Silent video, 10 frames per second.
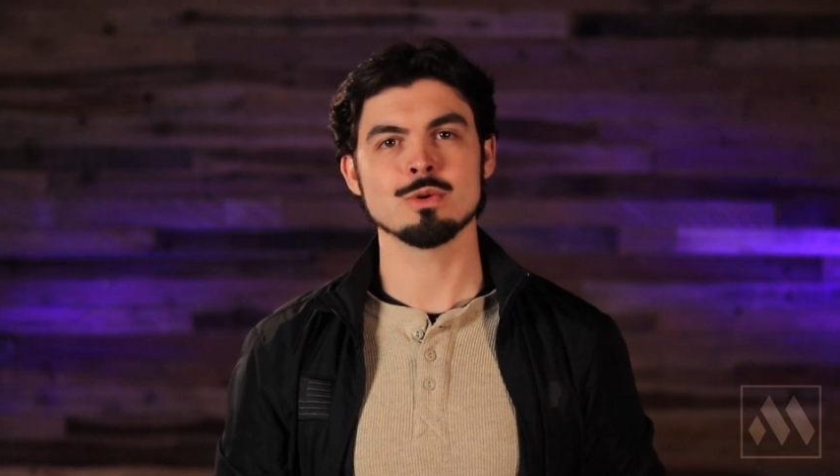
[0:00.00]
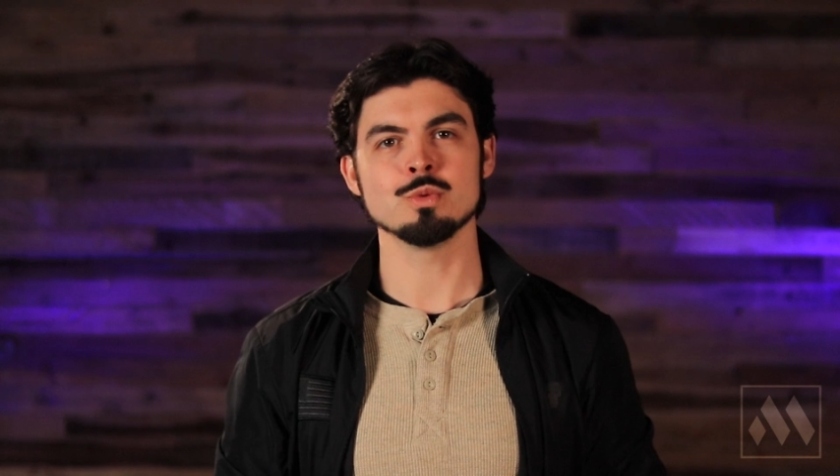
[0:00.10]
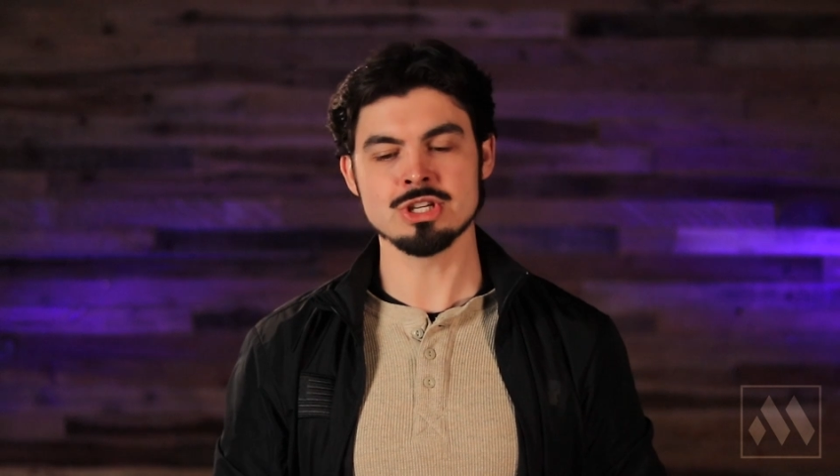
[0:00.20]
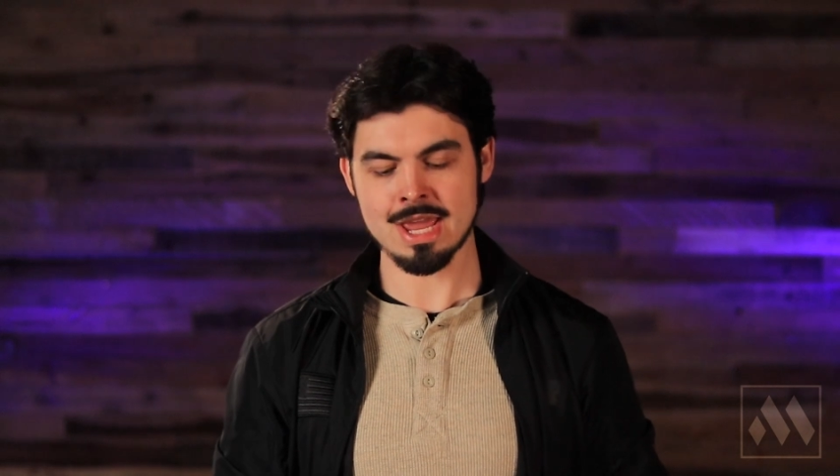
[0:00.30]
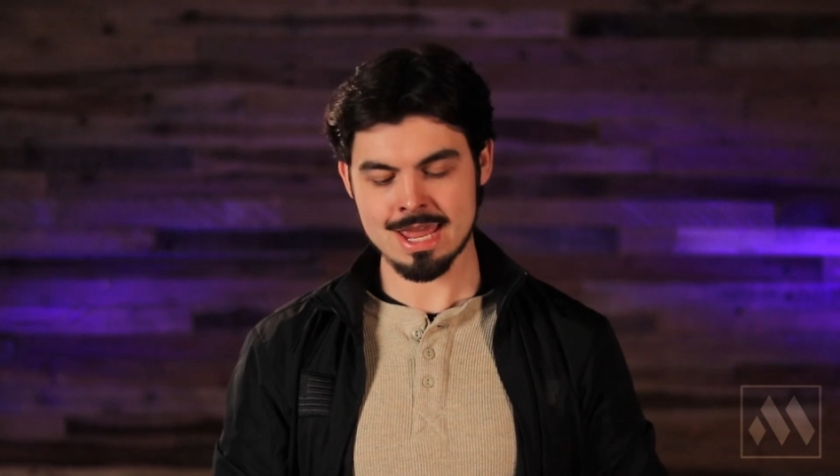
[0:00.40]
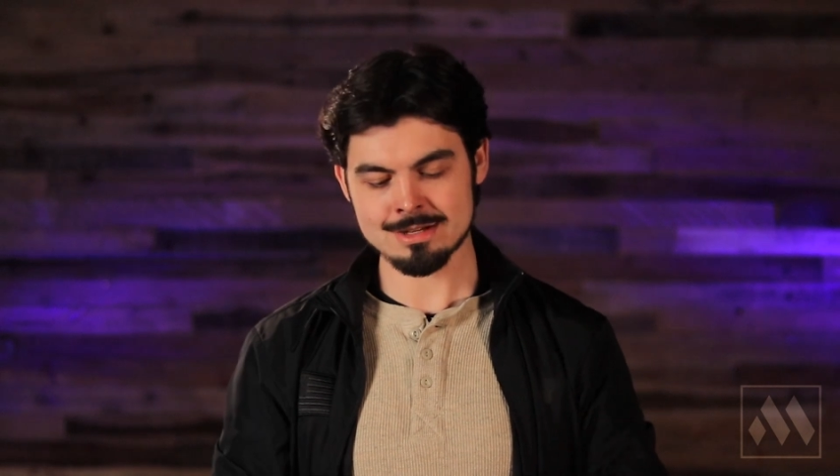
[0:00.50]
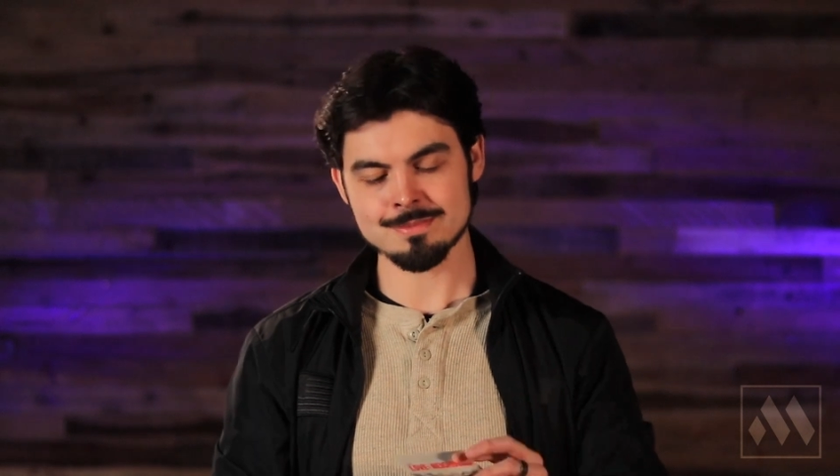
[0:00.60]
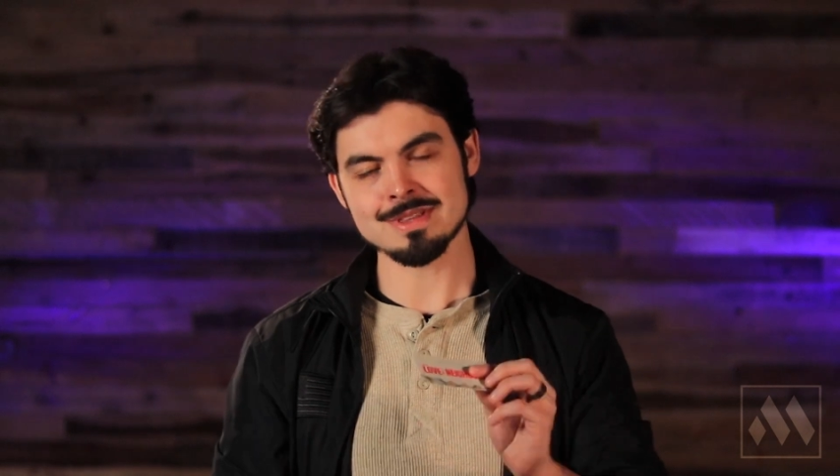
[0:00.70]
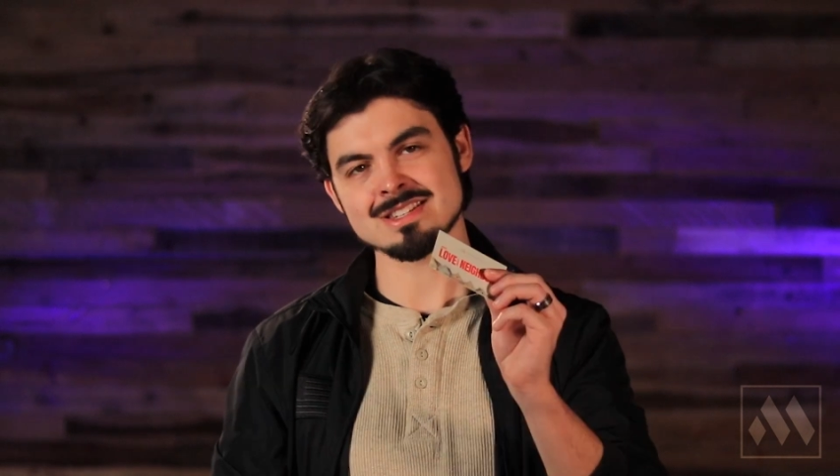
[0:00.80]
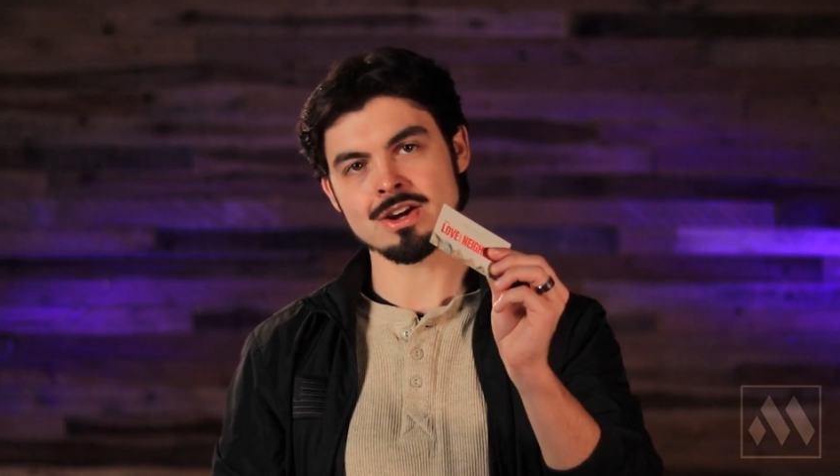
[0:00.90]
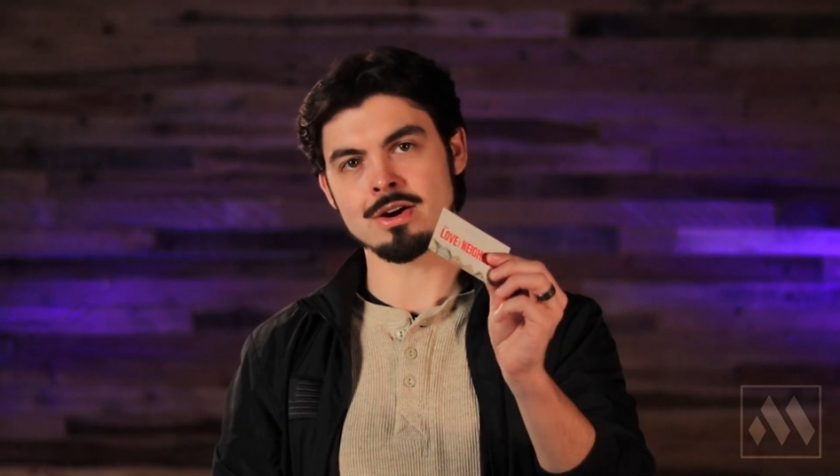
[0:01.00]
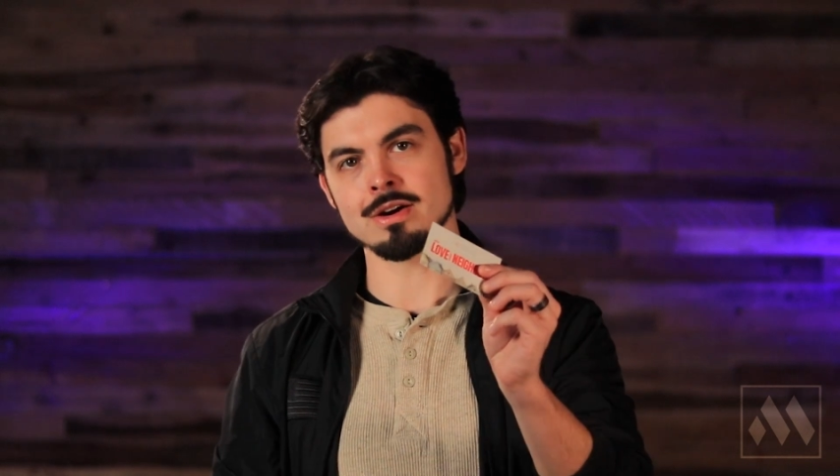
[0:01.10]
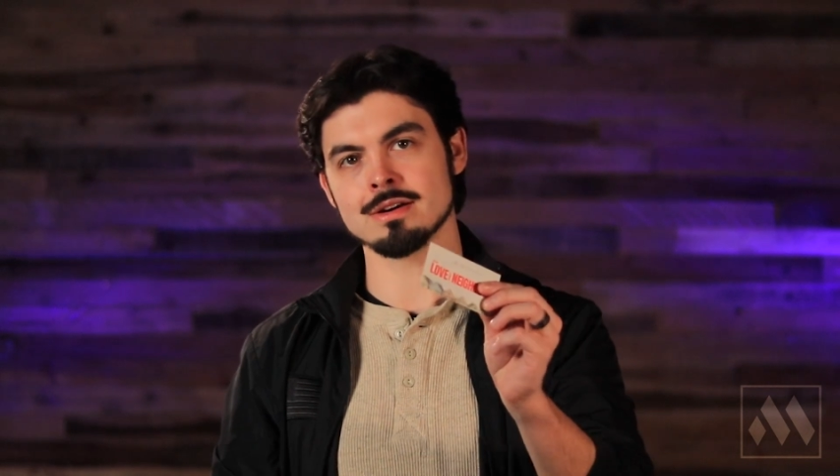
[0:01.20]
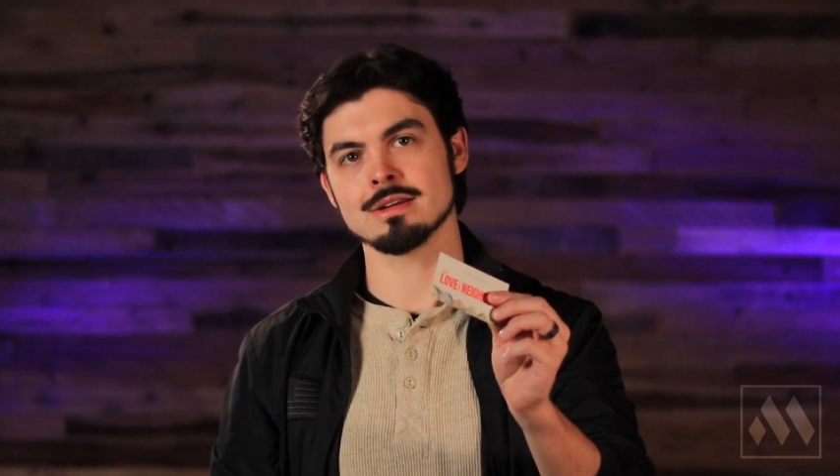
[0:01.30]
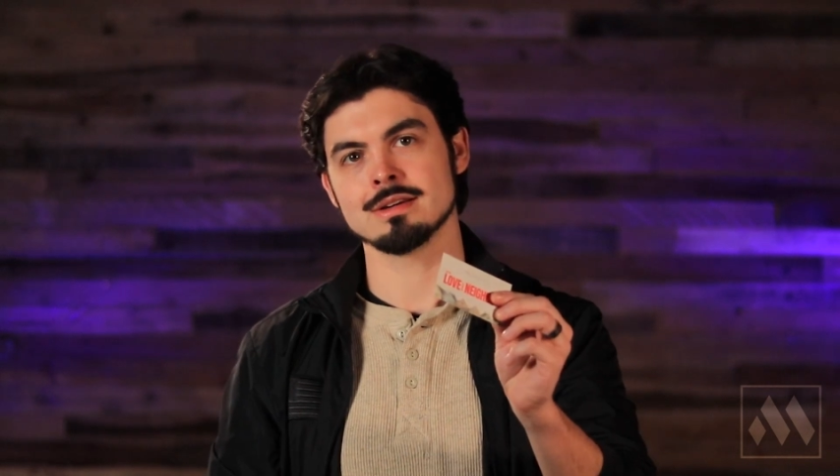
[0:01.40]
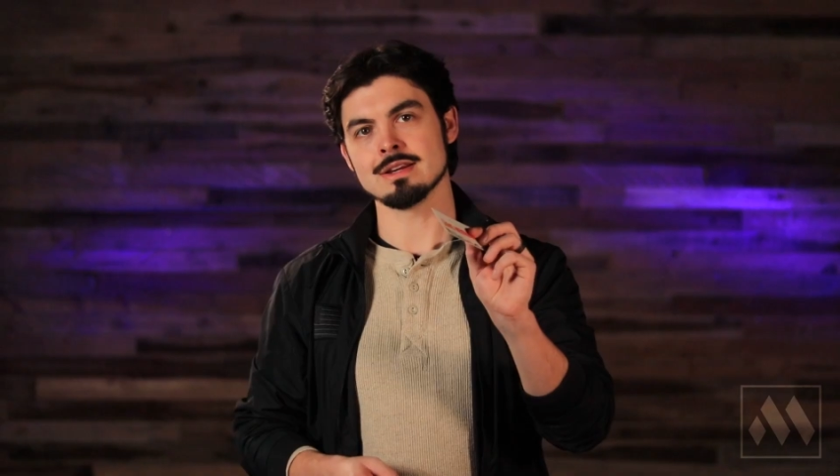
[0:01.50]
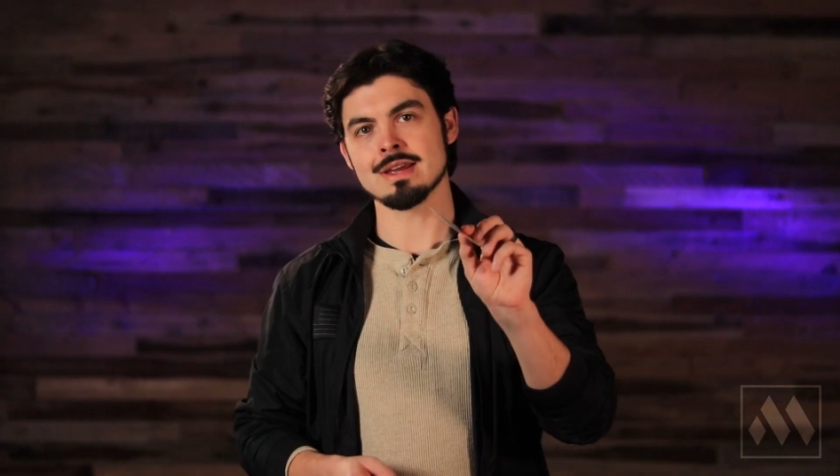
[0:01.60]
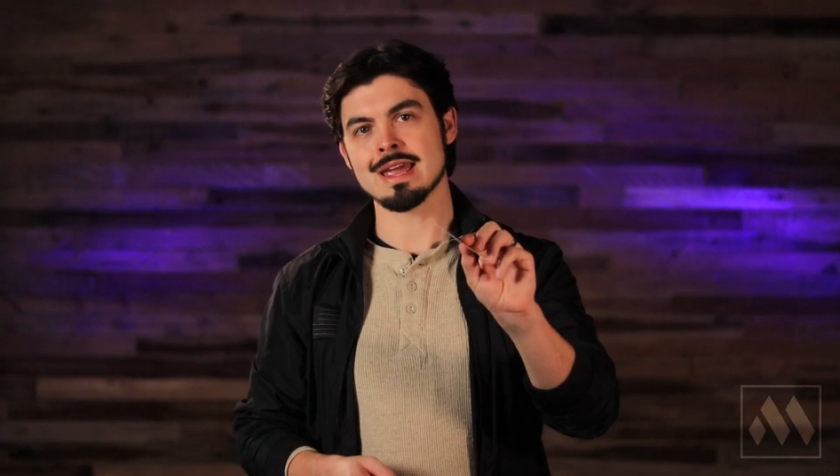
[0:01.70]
Would you hand them this card? And